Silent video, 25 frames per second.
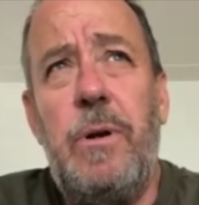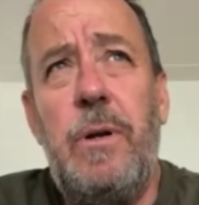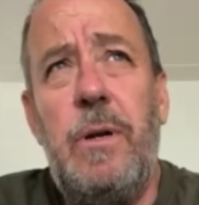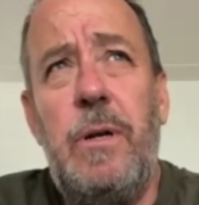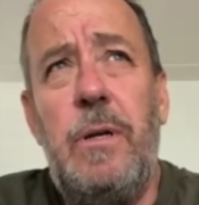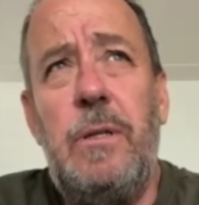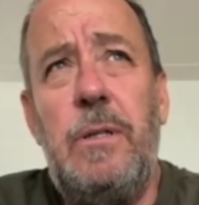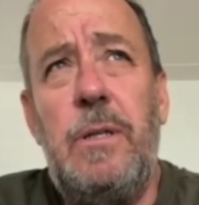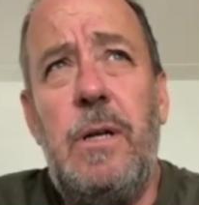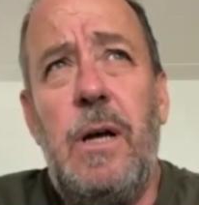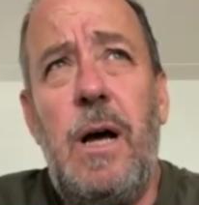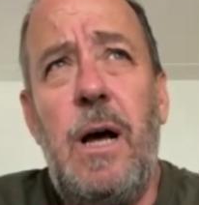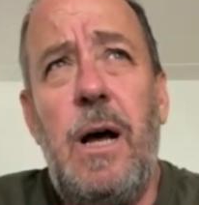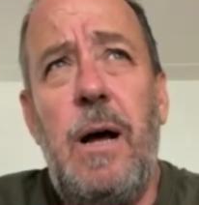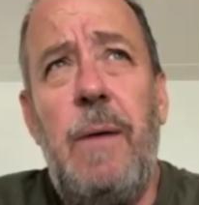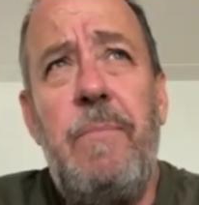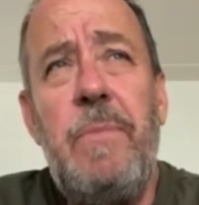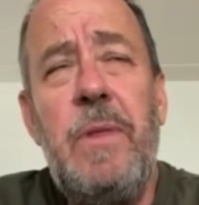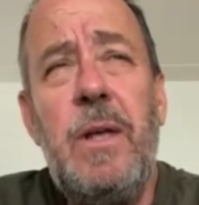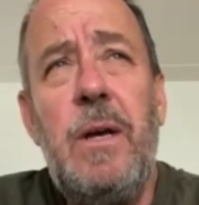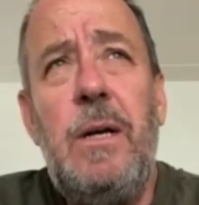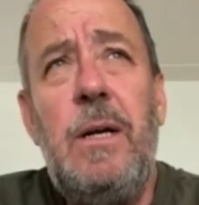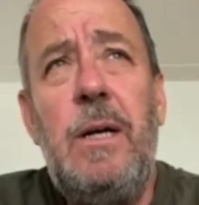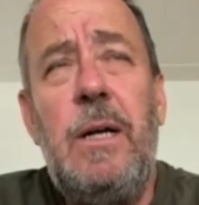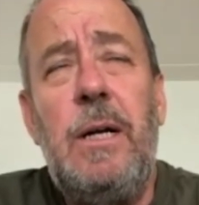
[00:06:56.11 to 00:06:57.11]
And
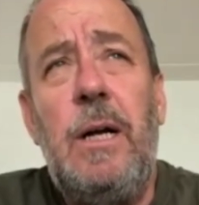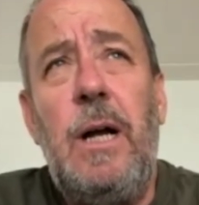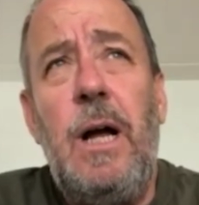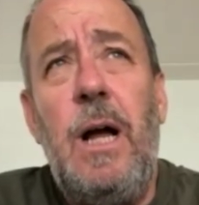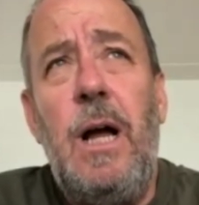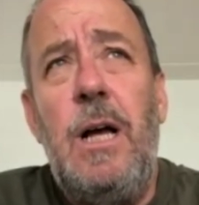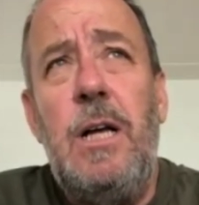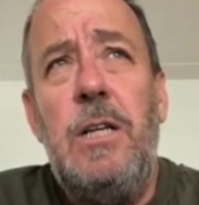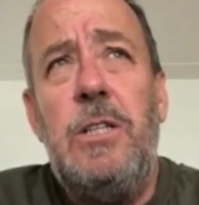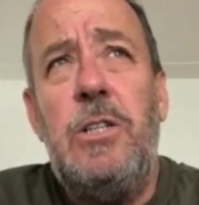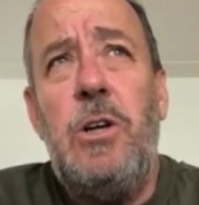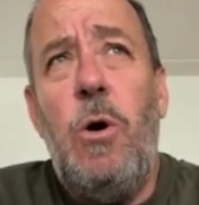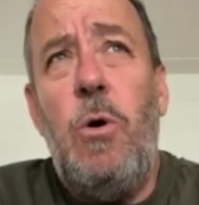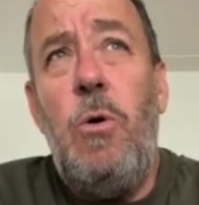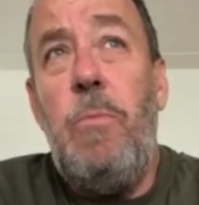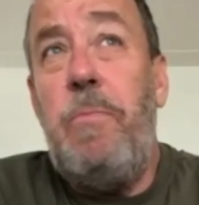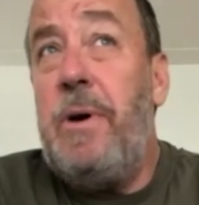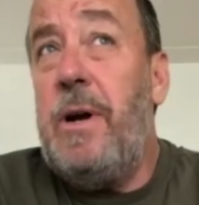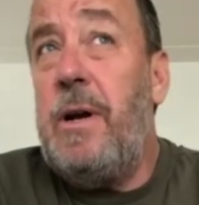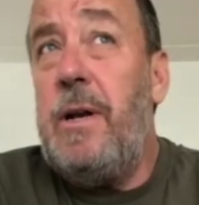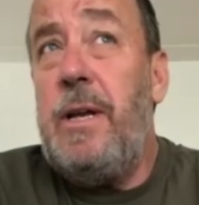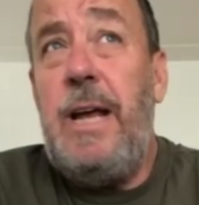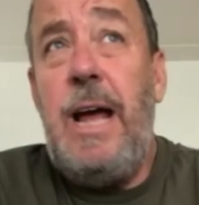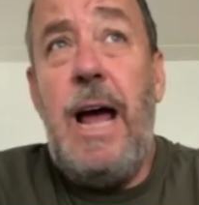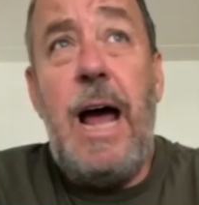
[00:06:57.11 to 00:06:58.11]
so,
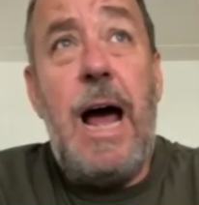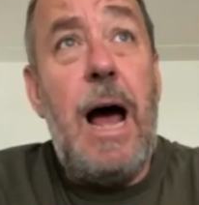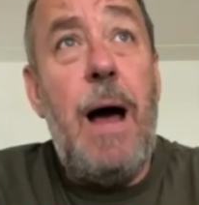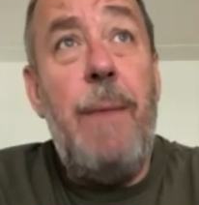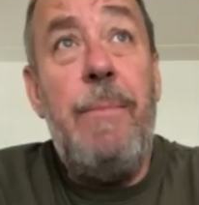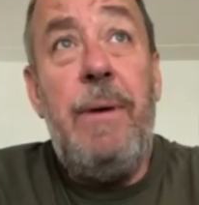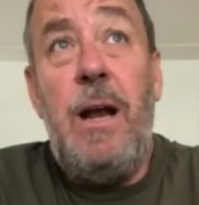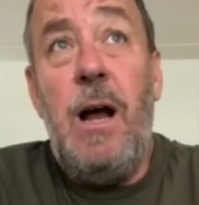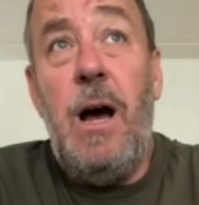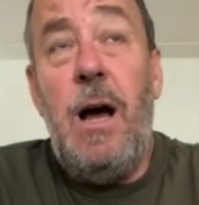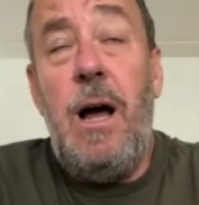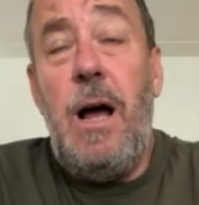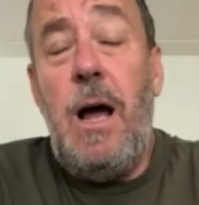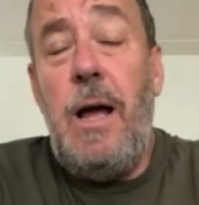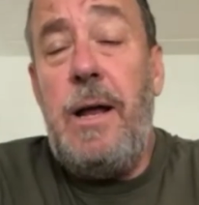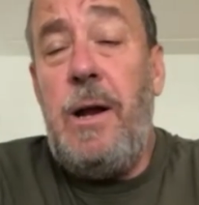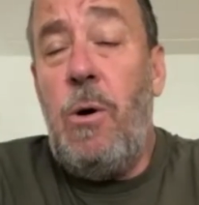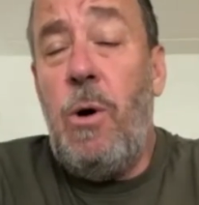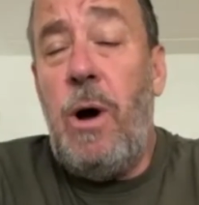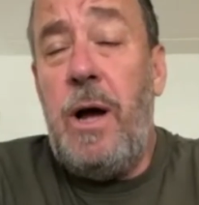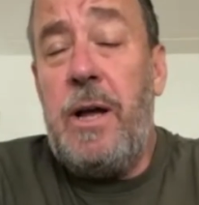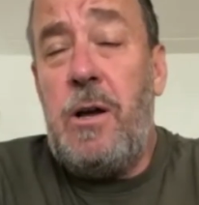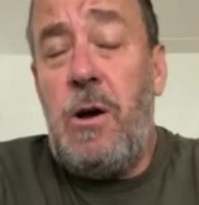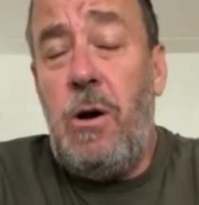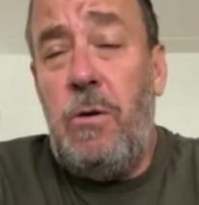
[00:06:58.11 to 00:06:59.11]
but yeah, I mean,
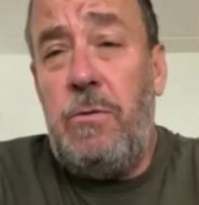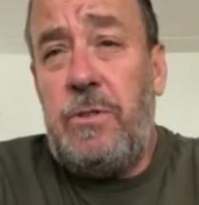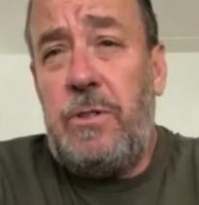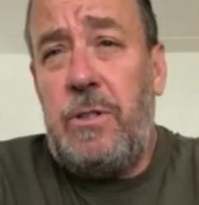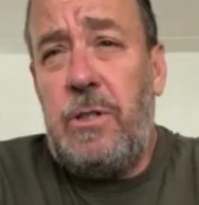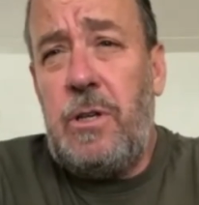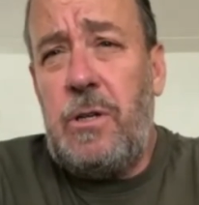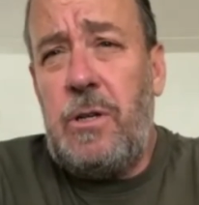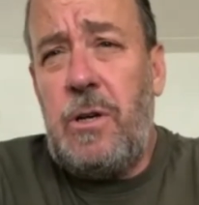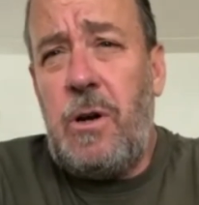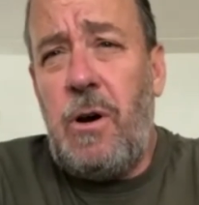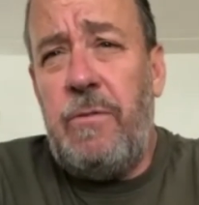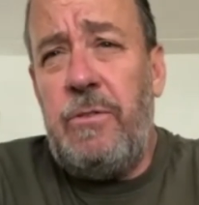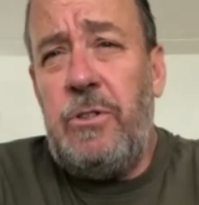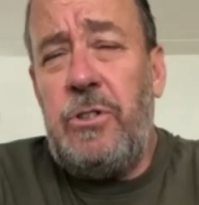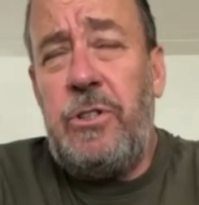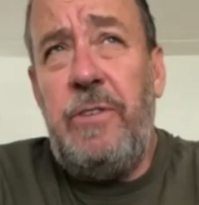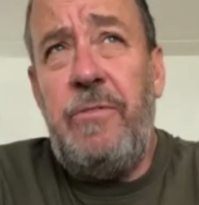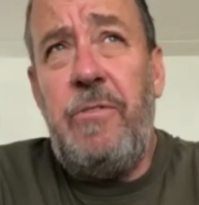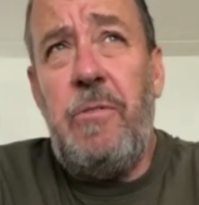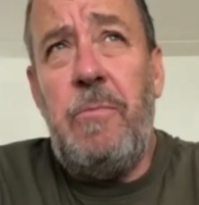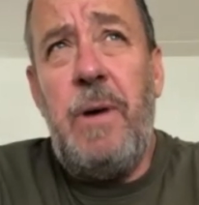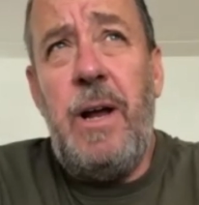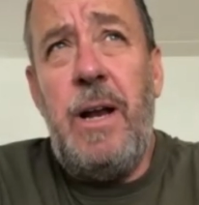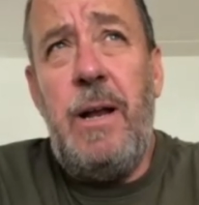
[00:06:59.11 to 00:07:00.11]
I coached Coventry
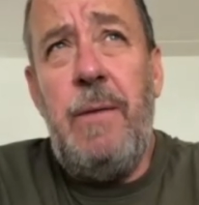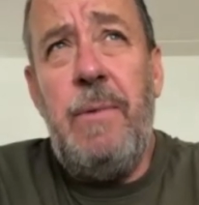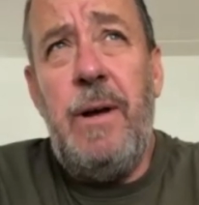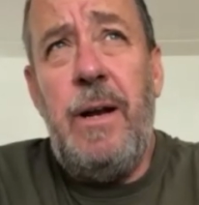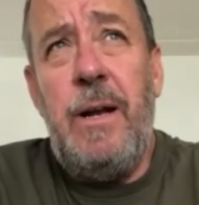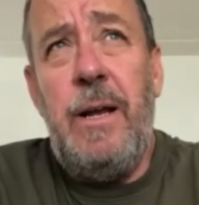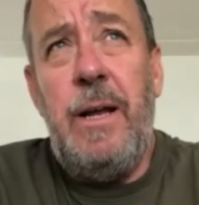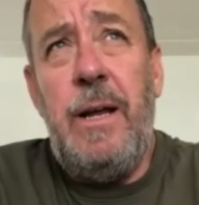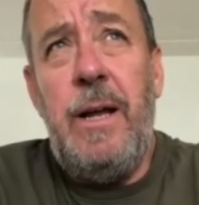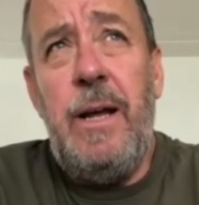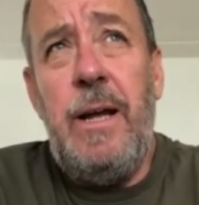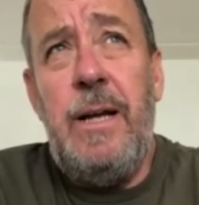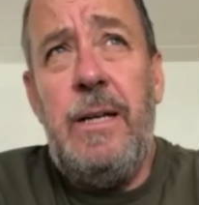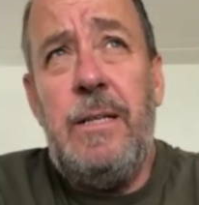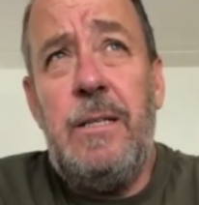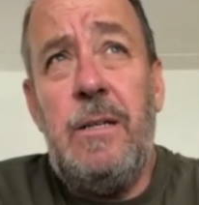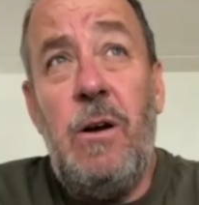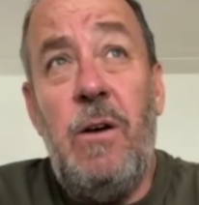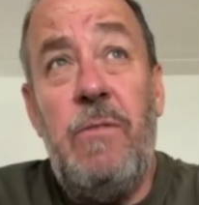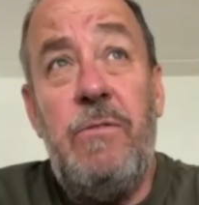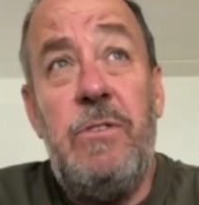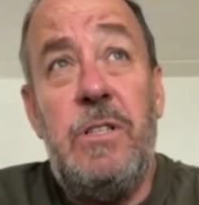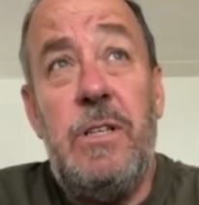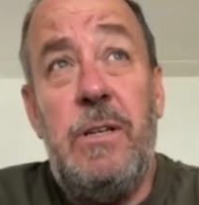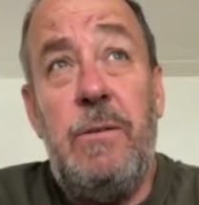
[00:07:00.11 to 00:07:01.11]
for many, many years, and
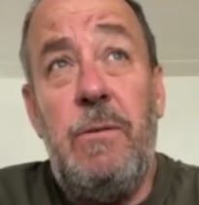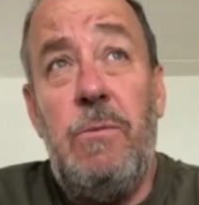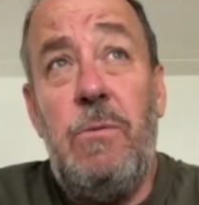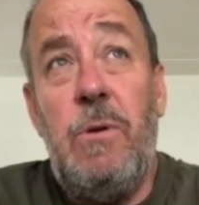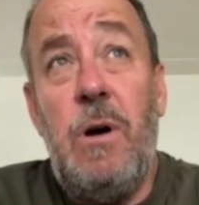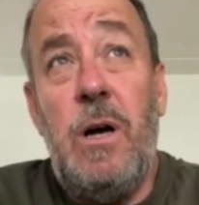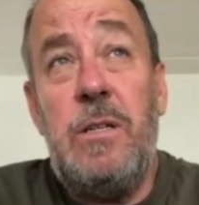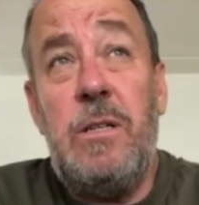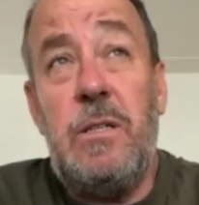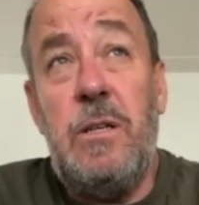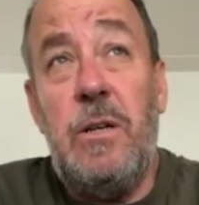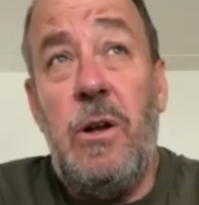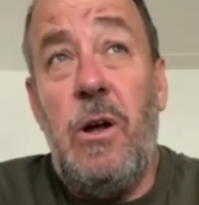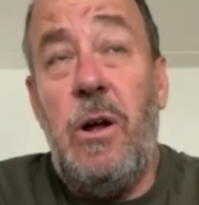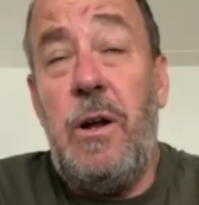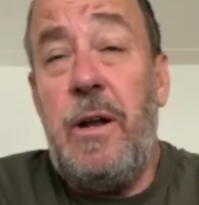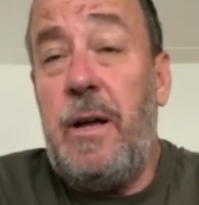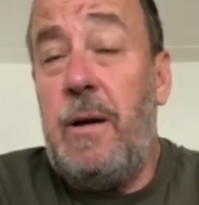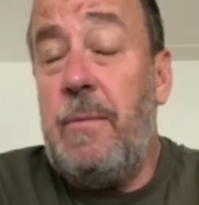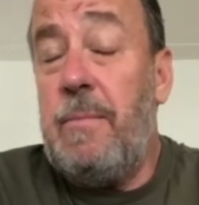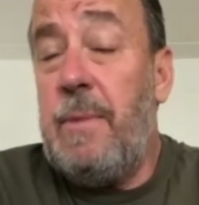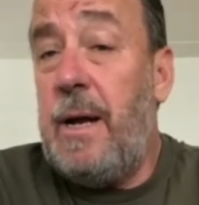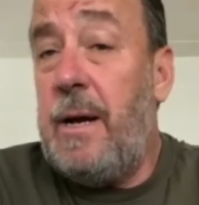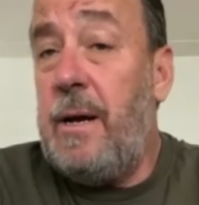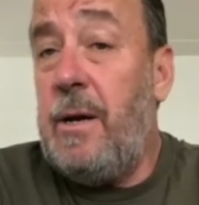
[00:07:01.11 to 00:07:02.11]
obviously us and
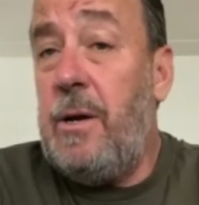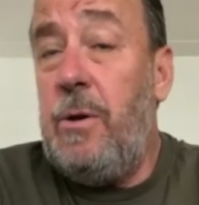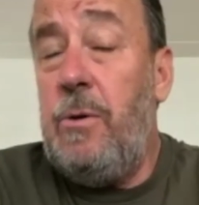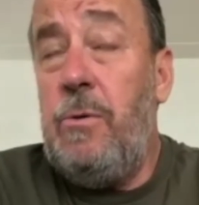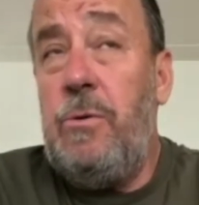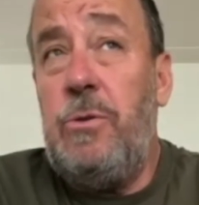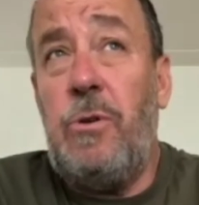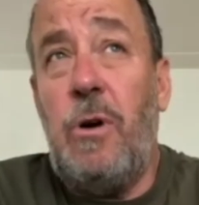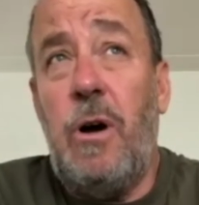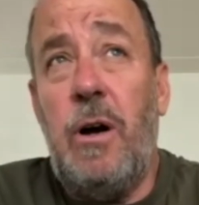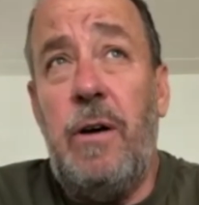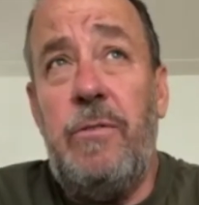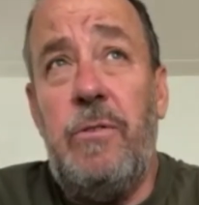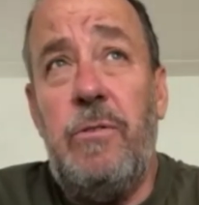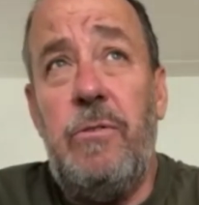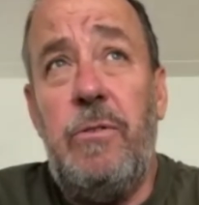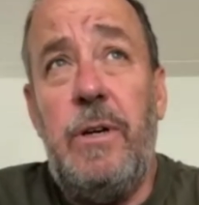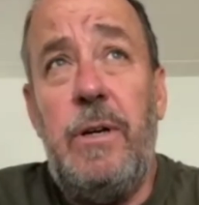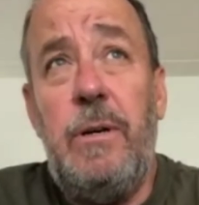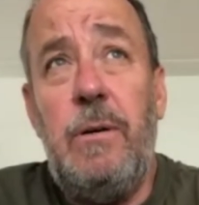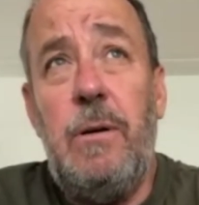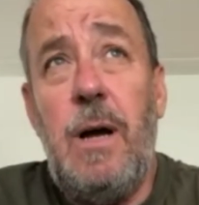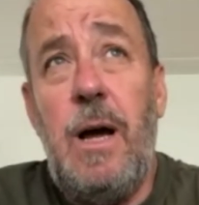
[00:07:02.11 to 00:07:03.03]
Nottingham had a huge rivalry.